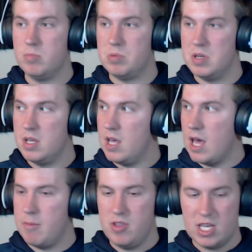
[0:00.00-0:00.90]
But
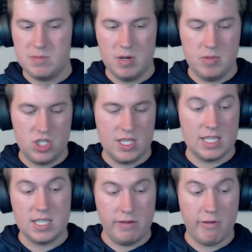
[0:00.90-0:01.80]
I mean, that's pretty much it.
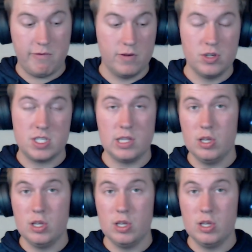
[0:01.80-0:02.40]
That's kind of a first